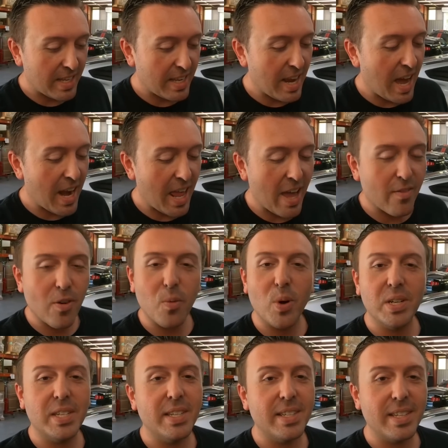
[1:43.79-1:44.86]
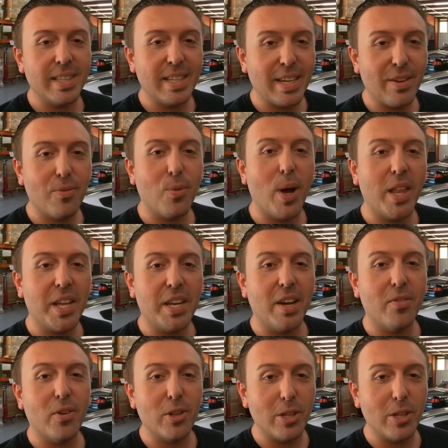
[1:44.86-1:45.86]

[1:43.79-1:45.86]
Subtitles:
not ever wanting to leave well enough